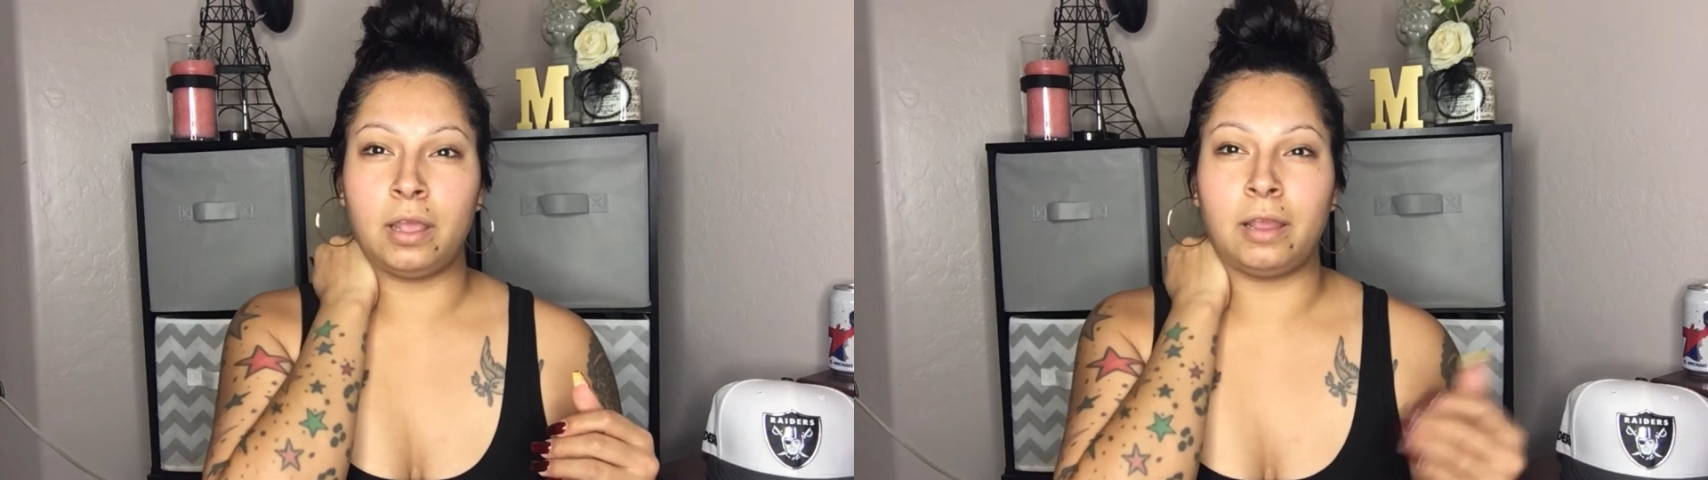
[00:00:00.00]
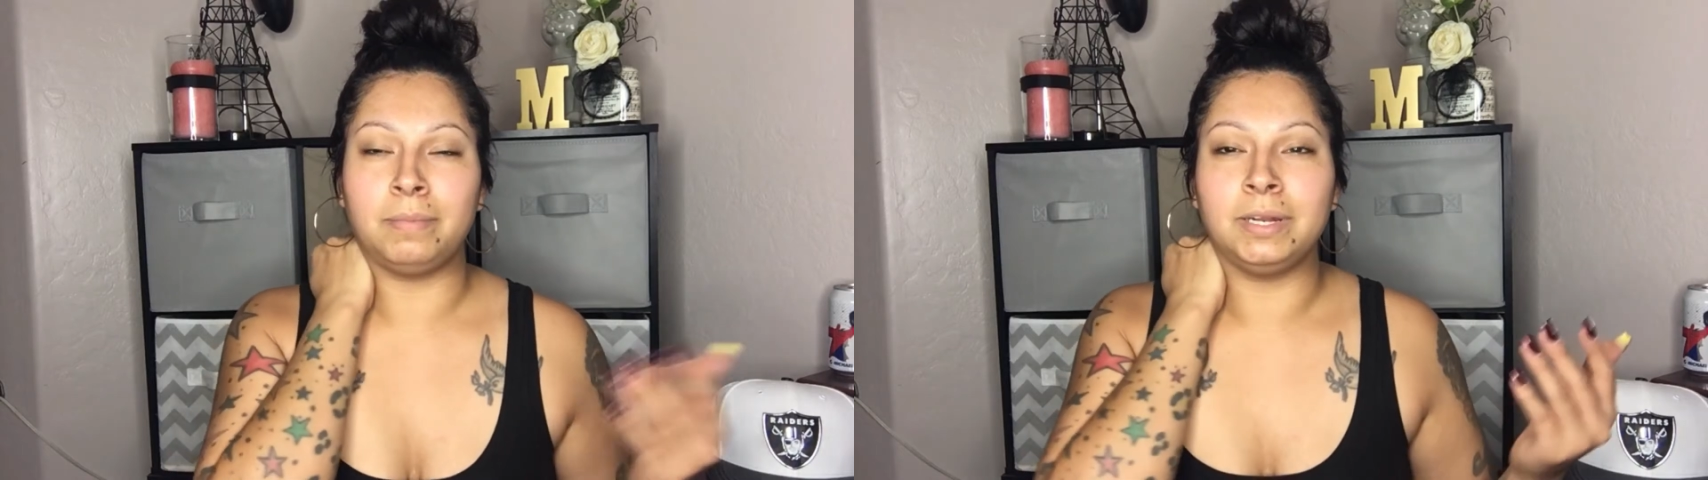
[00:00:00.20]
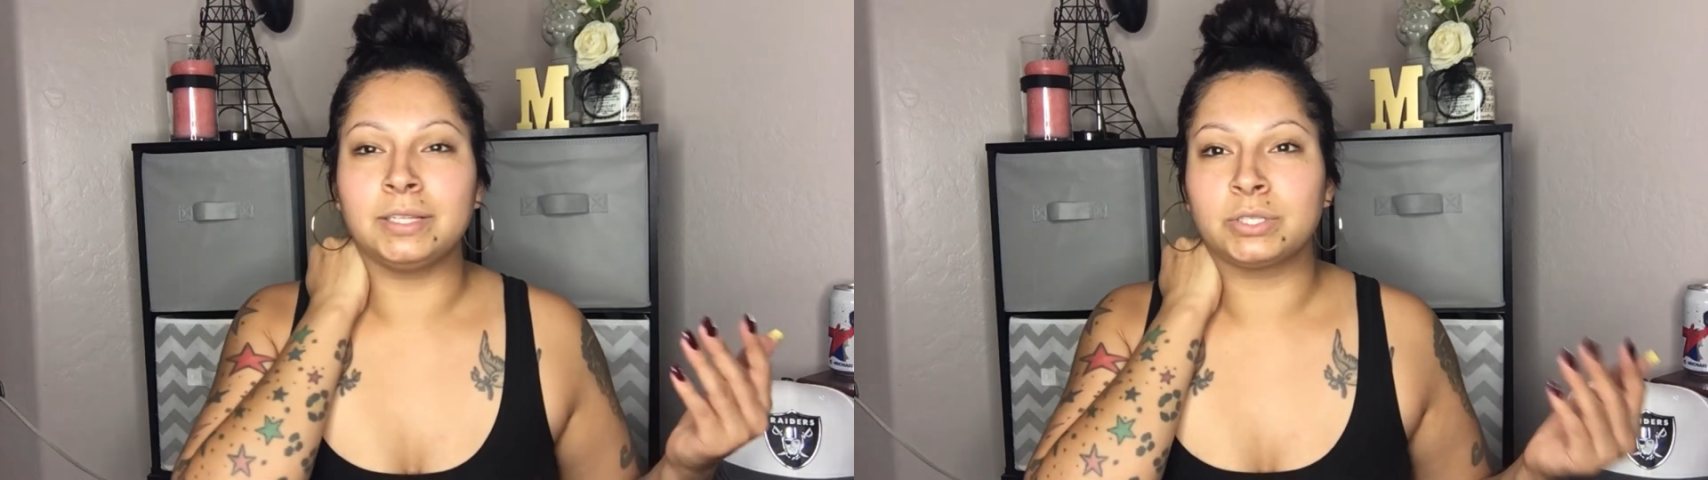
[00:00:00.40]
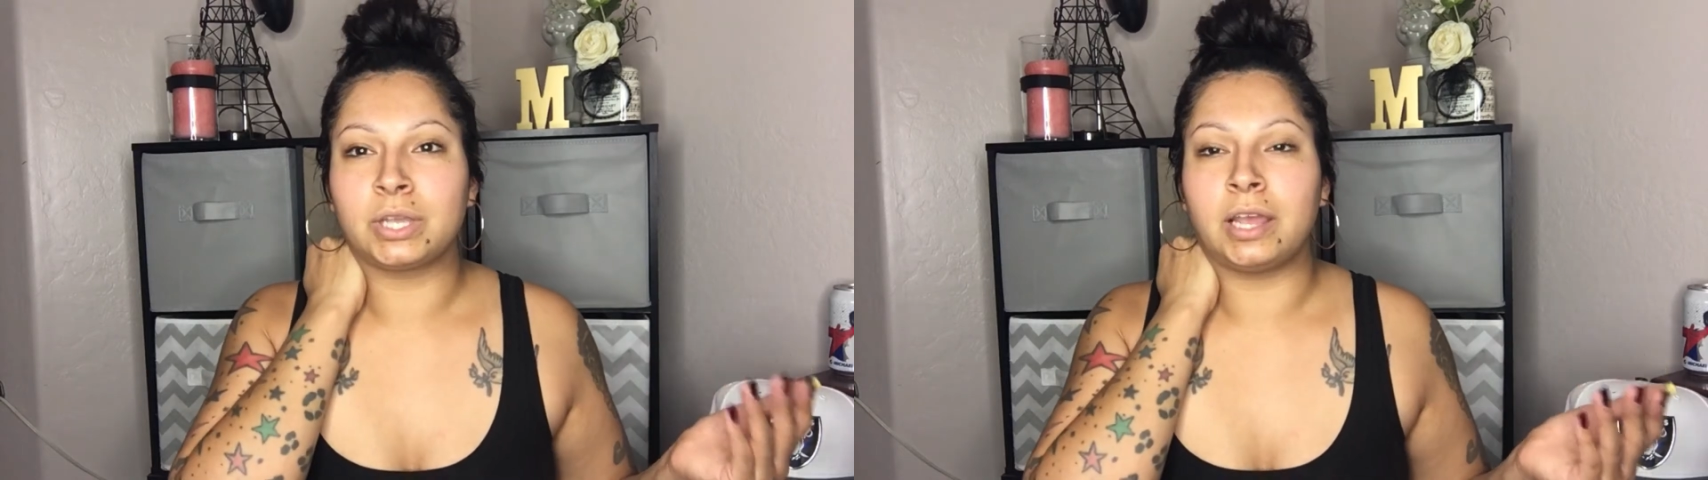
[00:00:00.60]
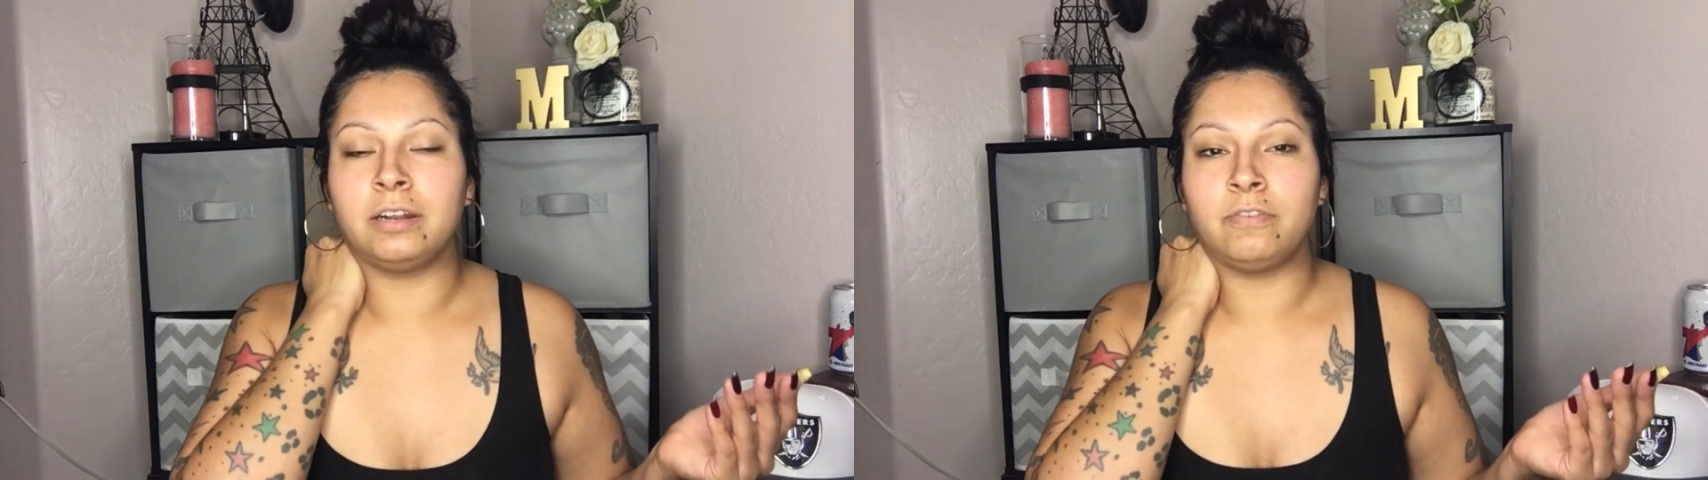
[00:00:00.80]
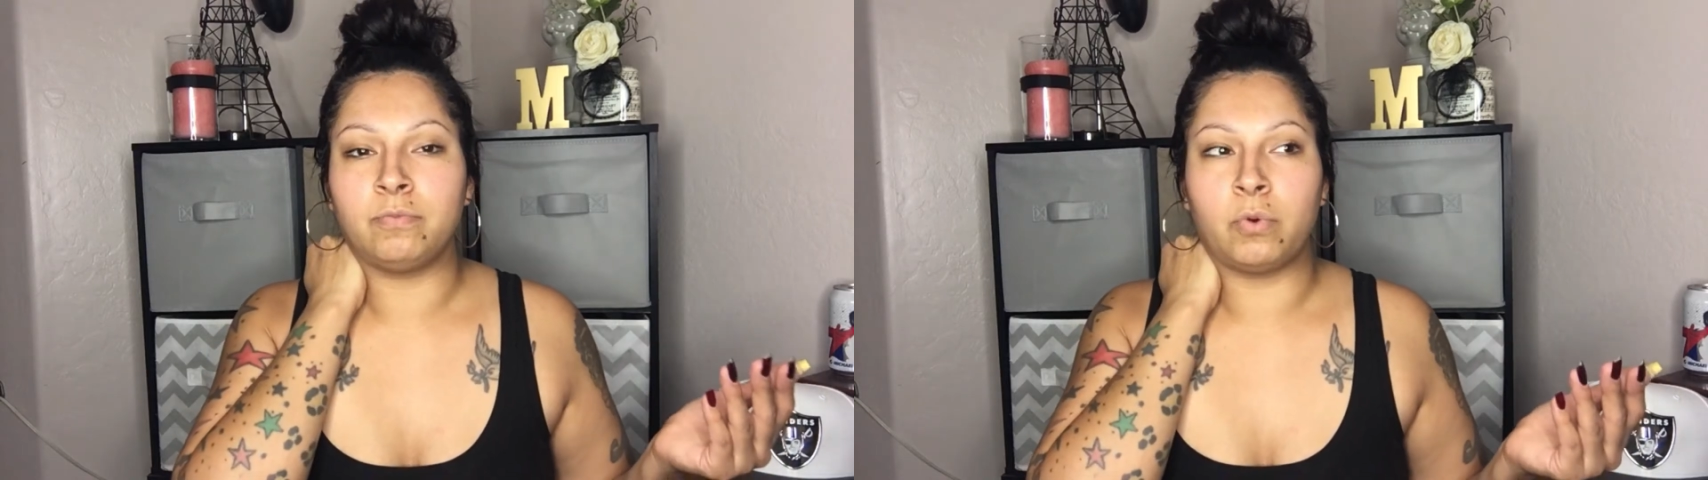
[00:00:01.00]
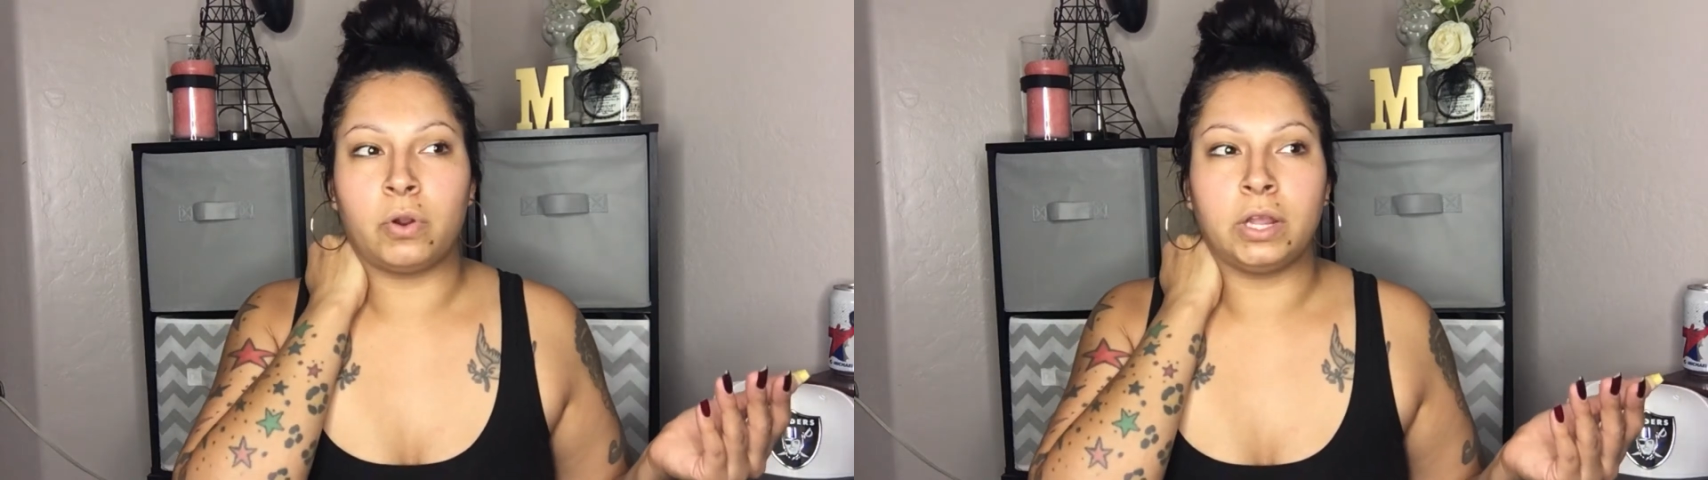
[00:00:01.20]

It's kind of more,